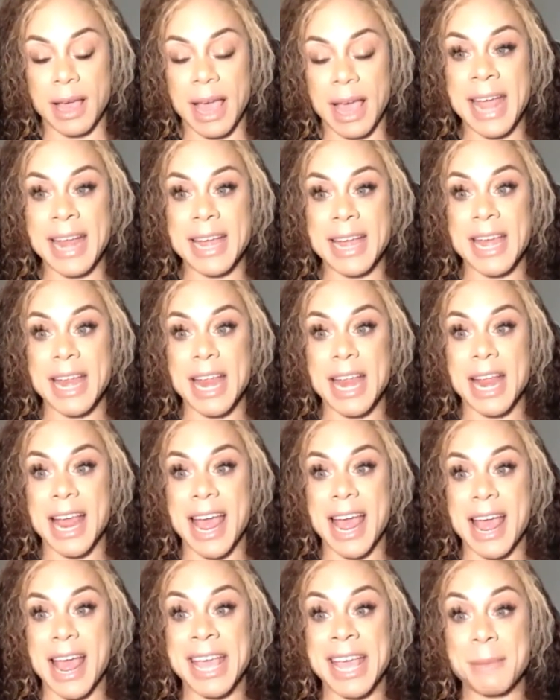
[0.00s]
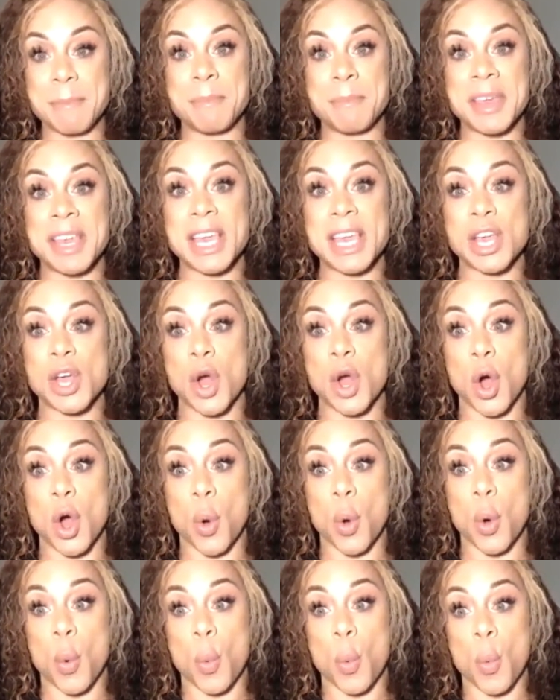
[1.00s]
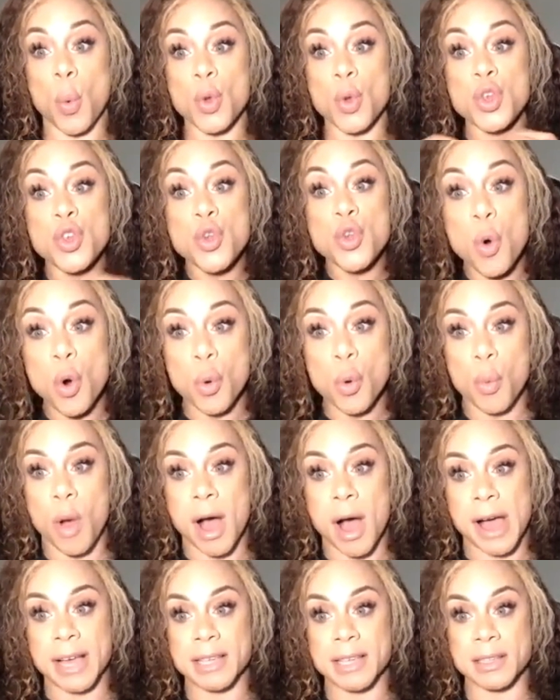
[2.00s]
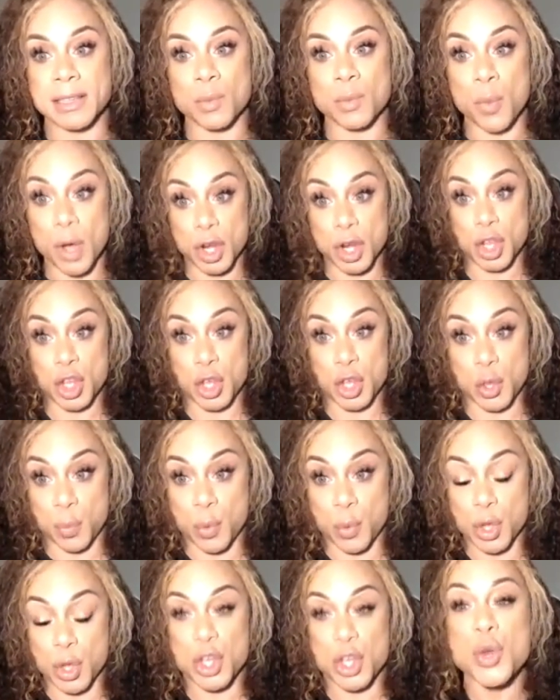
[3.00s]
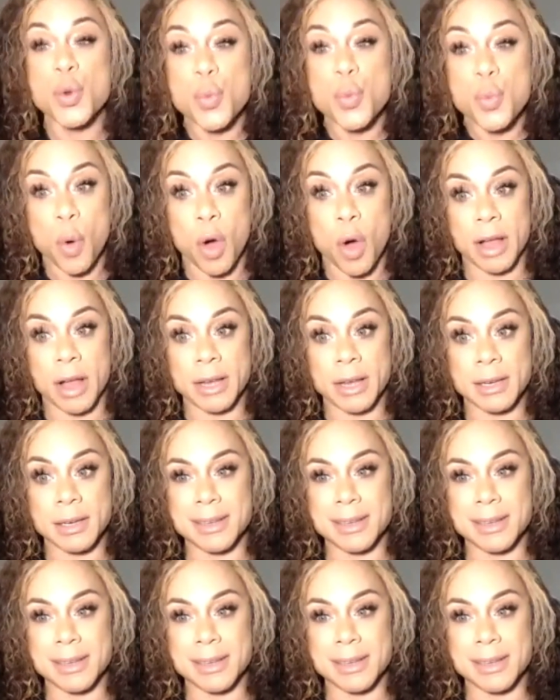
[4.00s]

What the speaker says: and it being your whys, what you want,